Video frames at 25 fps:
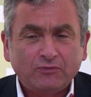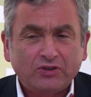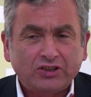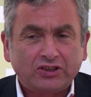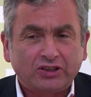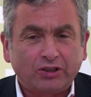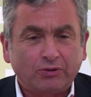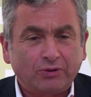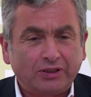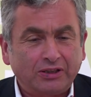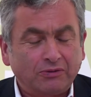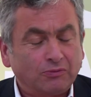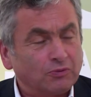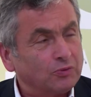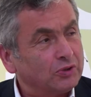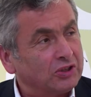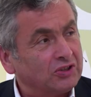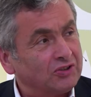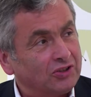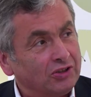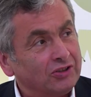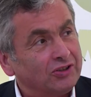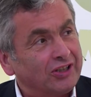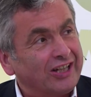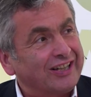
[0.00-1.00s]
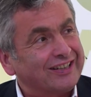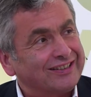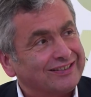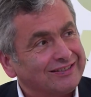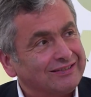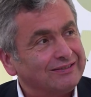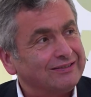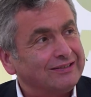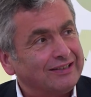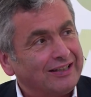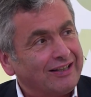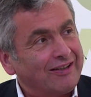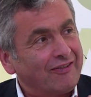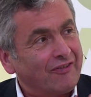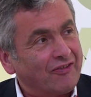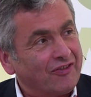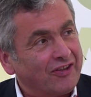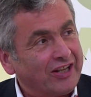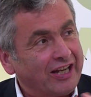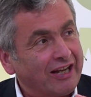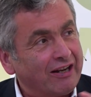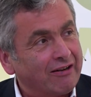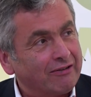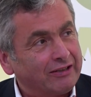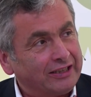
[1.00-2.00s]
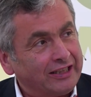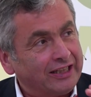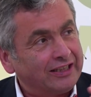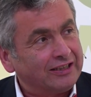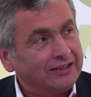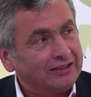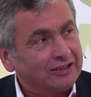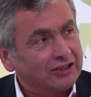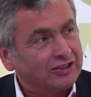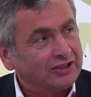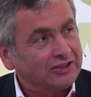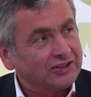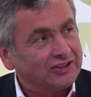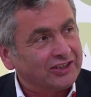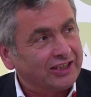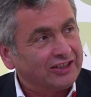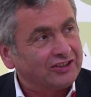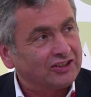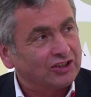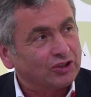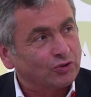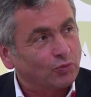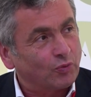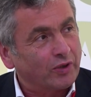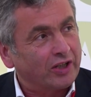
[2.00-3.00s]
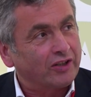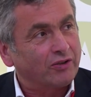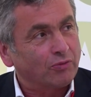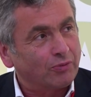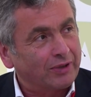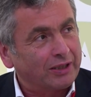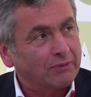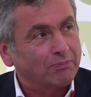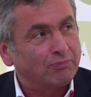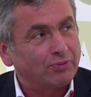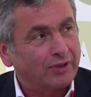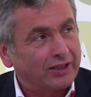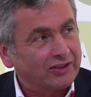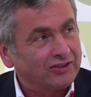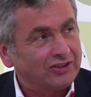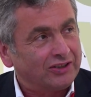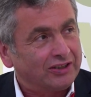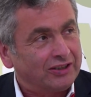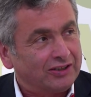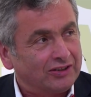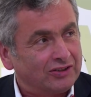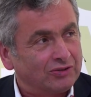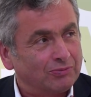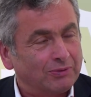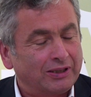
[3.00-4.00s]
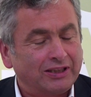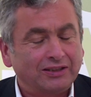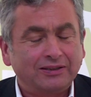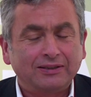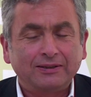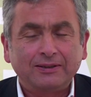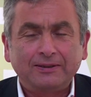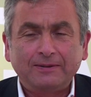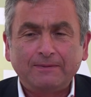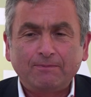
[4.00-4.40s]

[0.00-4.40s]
So we're still not there yet in a consensus where the right pricing is, right?